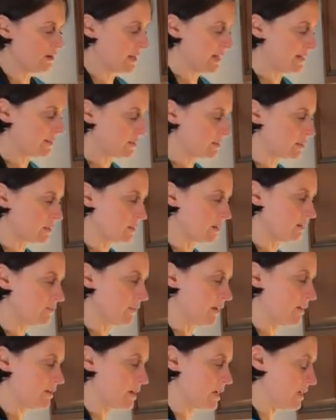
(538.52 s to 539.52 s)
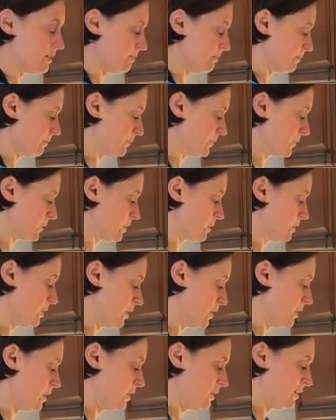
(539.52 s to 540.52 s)
very relaxing and very
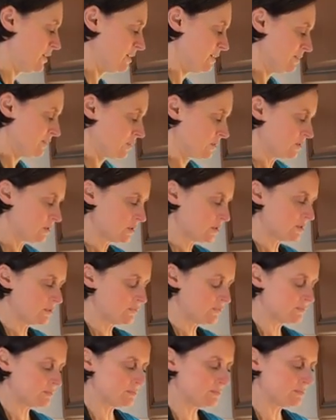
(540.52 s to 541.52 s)
sort of,